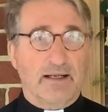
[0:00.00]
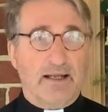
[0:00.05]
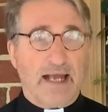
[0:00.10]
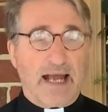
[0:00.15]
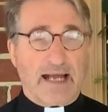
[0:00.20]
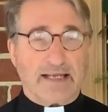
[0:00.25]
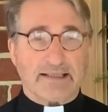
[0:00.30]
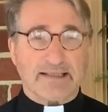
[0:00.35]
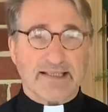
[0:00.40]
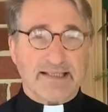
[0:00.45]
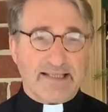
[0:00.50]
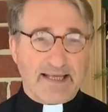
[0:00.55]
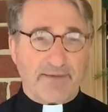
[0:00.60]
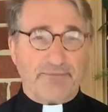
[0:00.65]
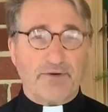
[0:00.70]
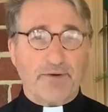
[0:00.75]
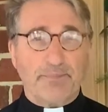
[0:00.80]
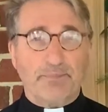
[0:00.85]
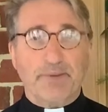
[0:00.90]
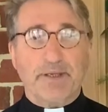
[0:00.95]
at
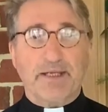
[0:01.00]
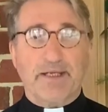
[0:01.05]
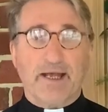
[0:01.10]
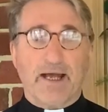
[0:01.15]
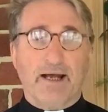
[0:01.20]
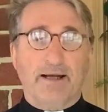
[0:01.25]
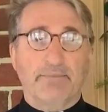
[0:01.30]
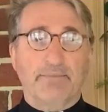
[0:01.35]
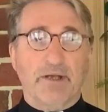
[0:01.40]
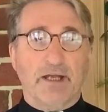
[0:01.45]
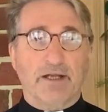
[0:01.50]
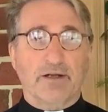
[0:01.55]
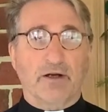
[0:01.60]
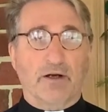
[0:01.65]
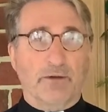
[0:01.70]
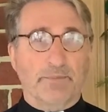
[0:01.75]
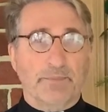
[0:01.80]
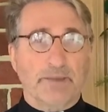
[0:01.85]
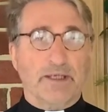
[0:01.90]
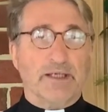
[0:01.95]
7 p.m. in our
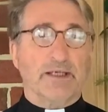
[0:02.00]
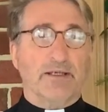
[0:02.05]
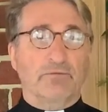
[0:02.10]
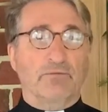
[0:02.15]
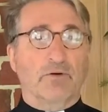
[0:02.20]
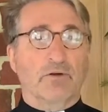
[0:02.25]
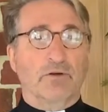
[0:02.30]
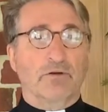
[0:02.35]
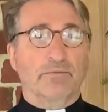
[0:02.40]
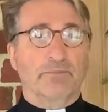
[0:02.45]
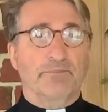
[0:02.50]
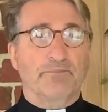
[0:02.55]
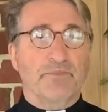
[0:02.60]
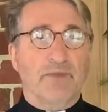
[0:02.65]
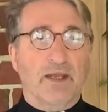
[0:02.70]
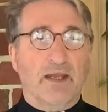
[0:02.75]
meeting room.